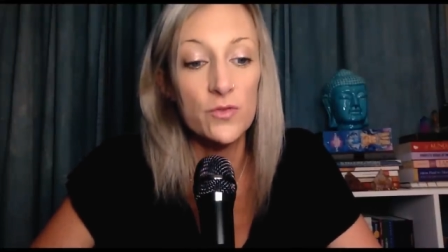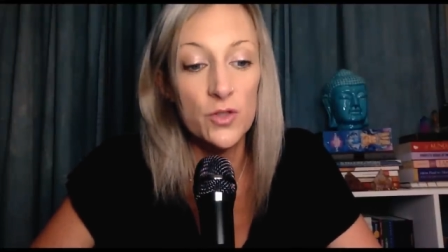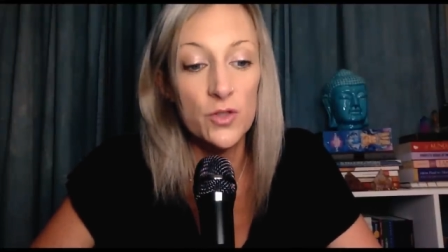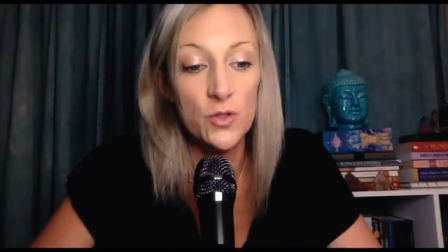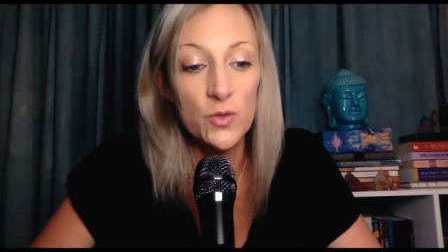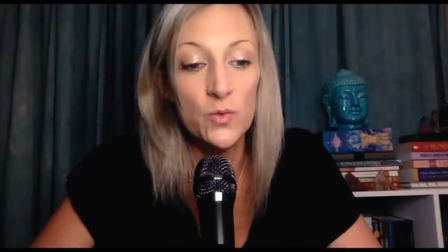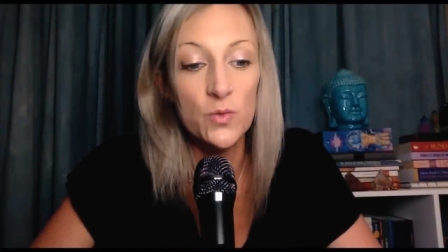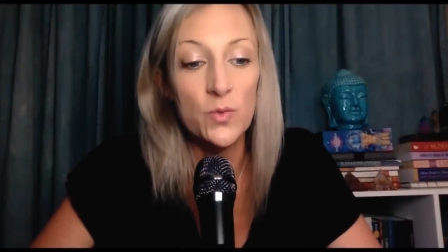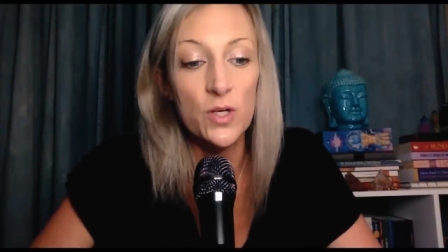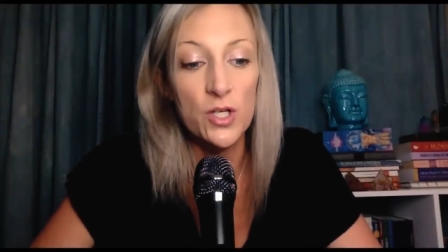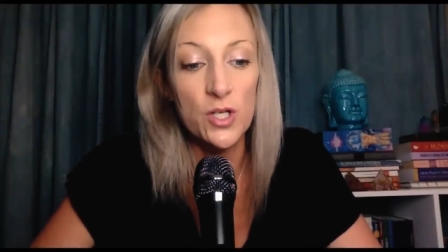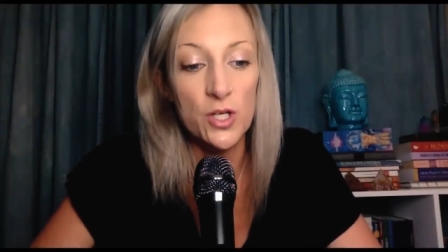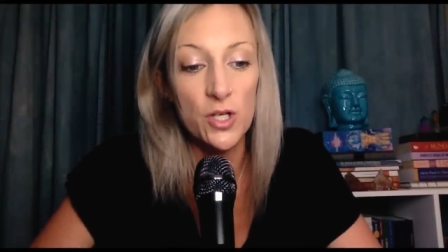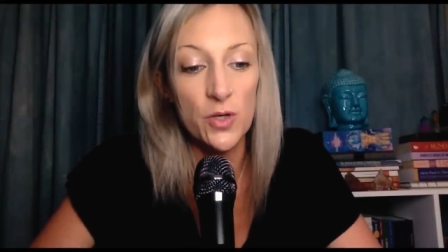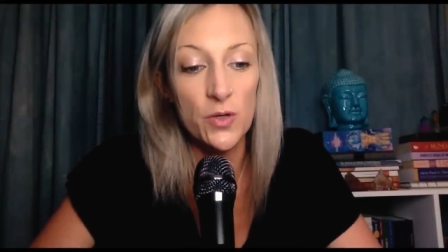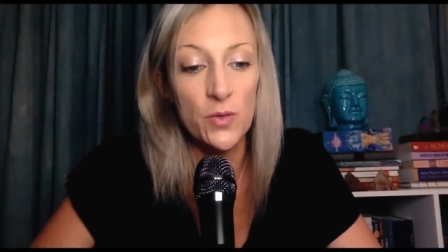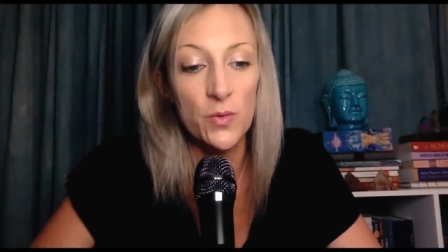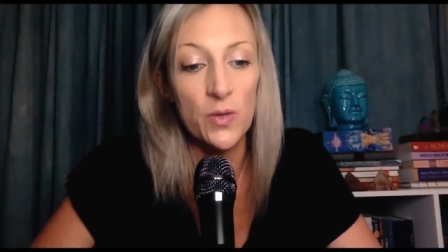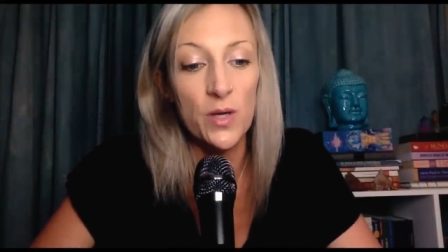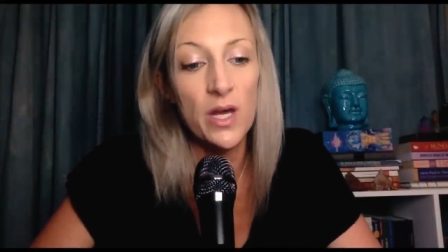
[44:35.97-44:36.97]
to
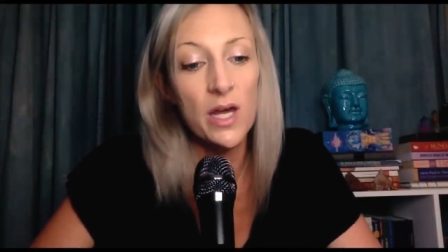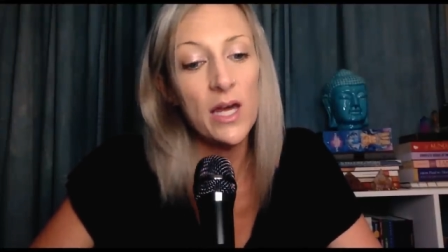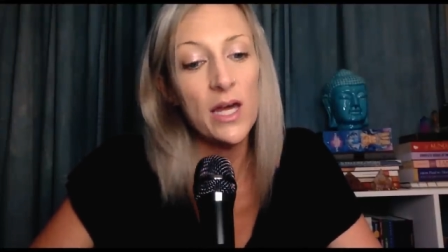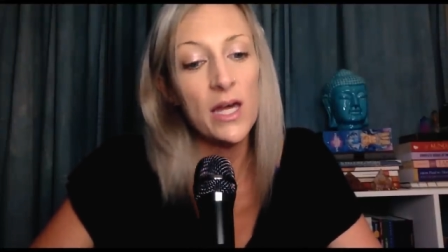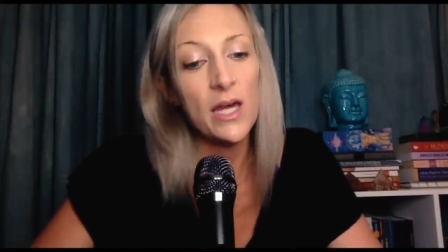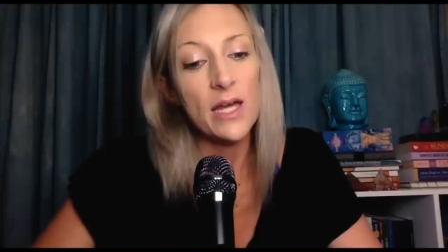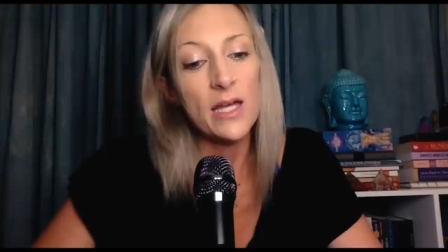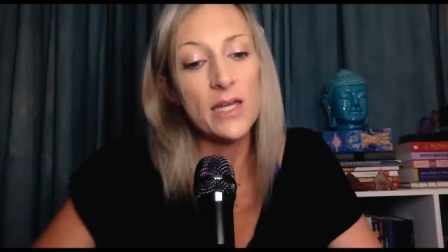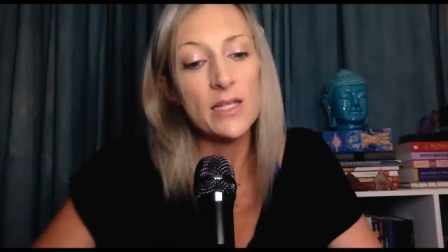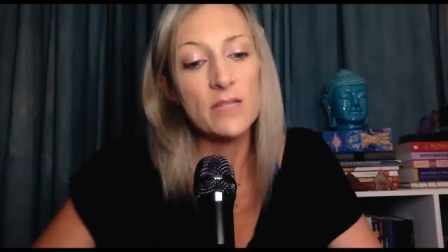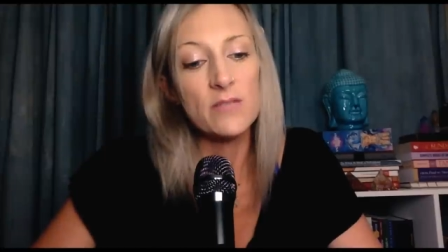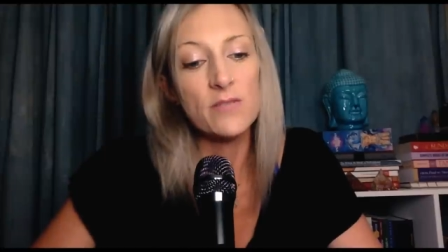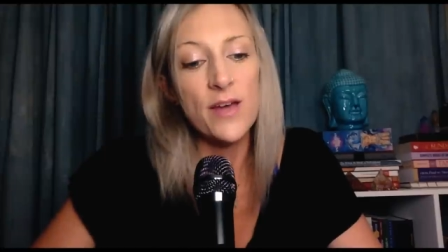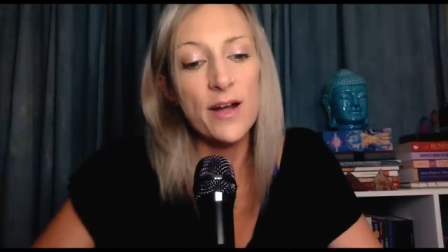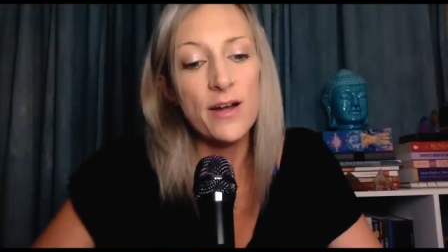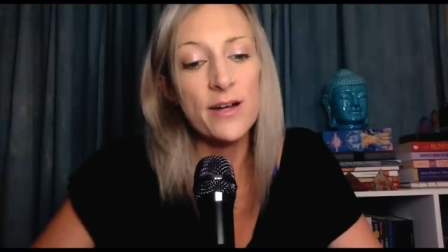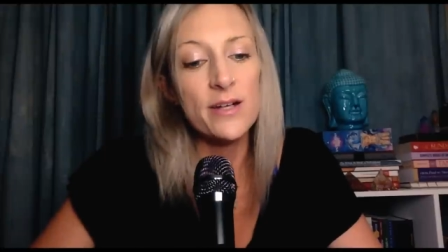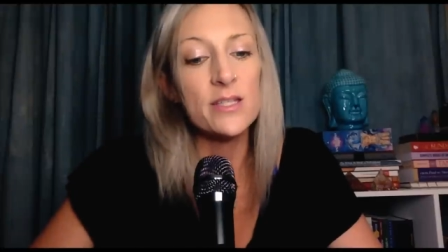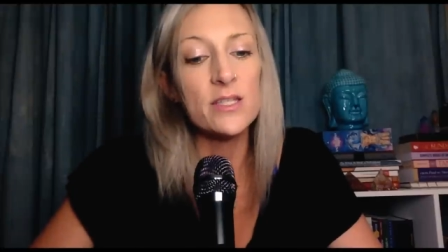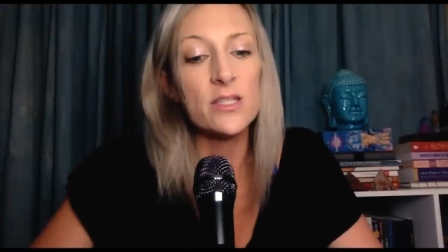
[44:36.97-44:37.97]
you. It is
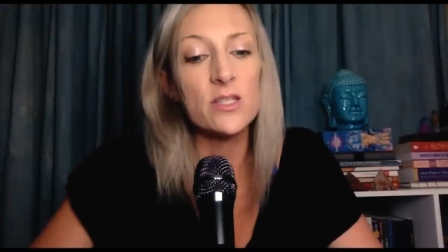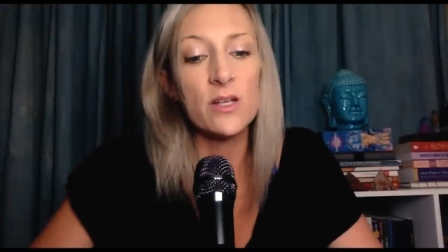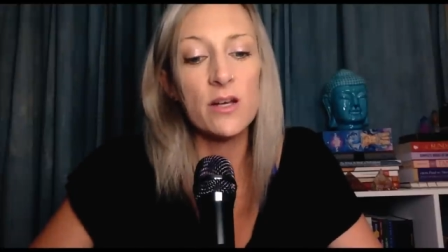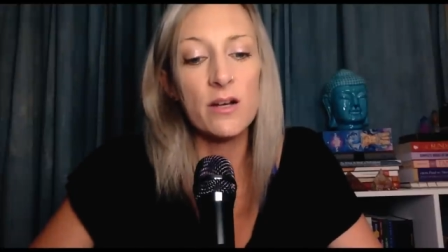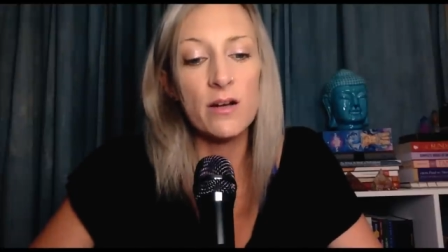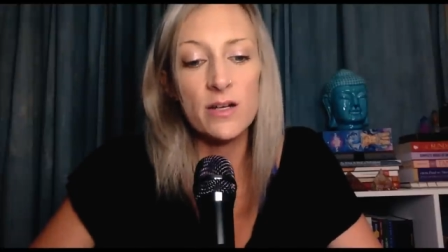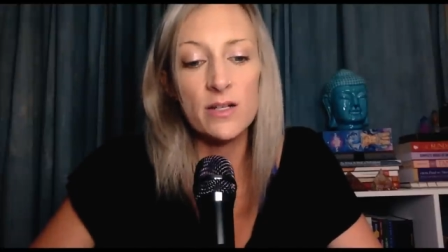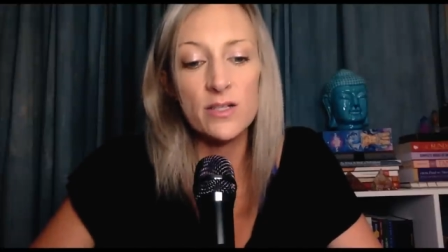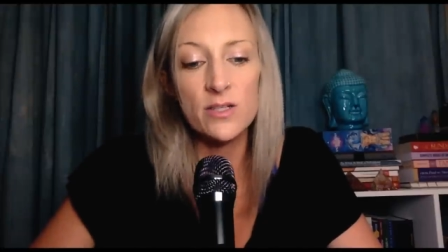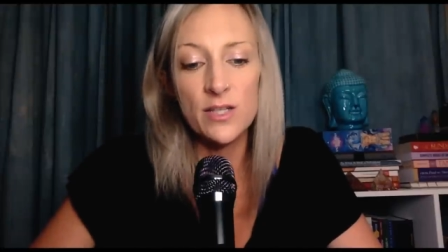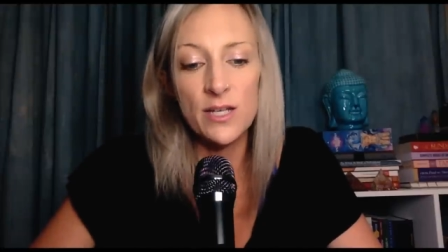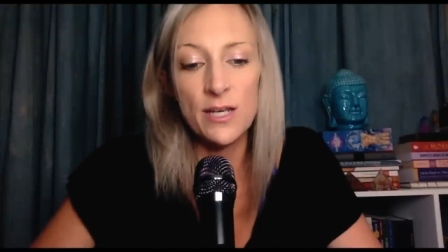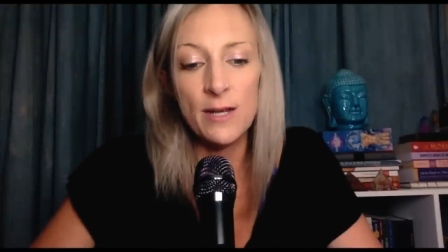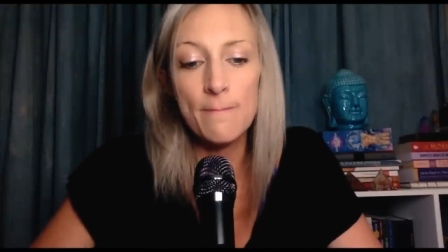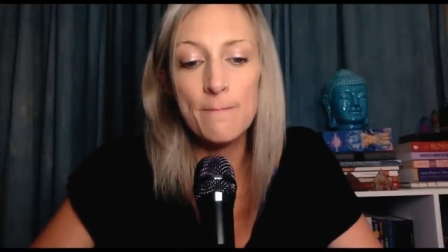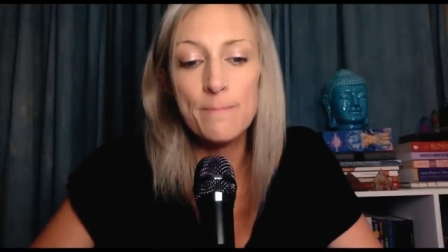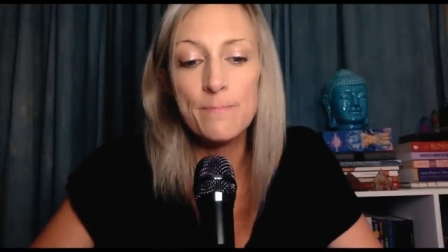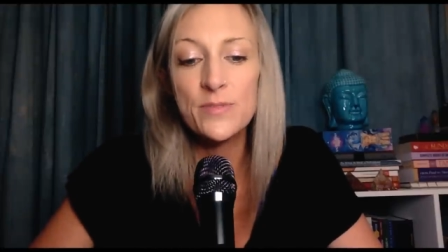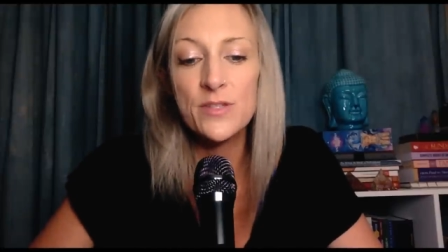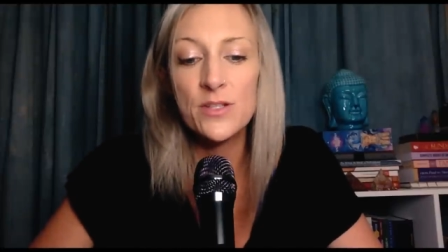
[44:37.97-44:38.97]
very
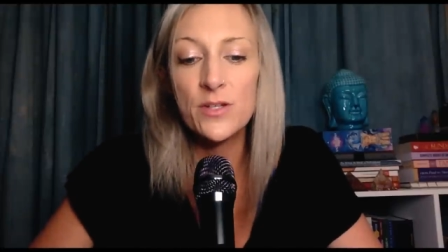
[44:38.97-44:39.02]
discouraging